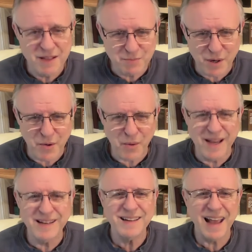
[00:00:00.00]
It's been
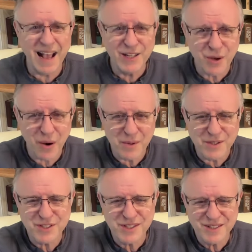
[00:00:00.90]
great, as
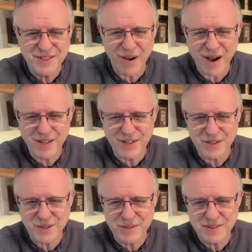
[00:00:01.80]
always, talking
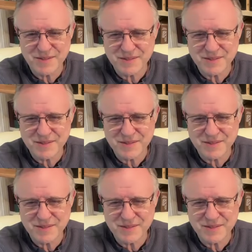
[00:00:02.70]
to you.